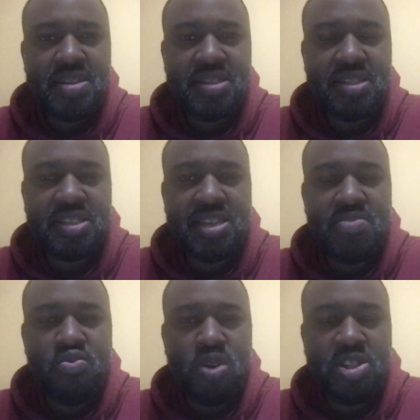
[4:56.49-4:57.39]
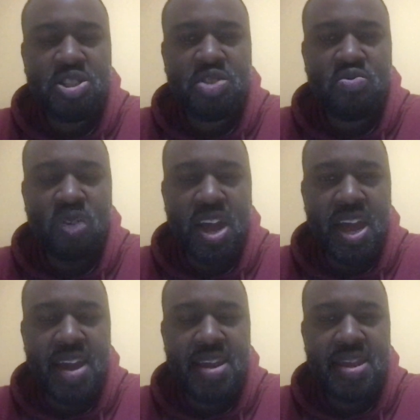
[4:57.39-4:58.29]
to see which
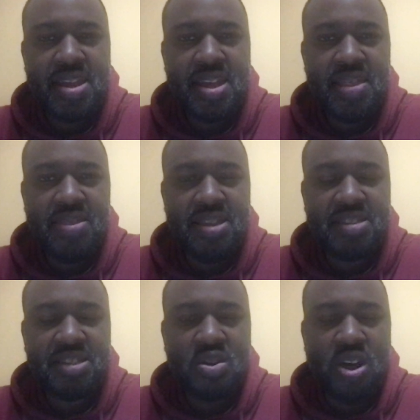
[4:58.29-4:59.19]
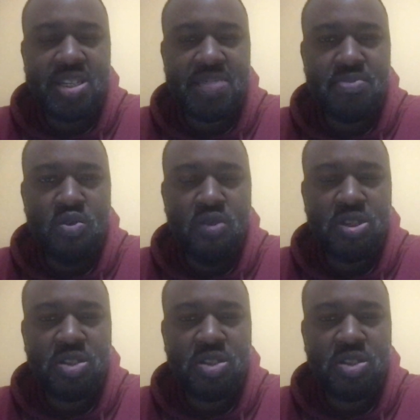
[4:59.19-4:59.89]
thread this is going to move us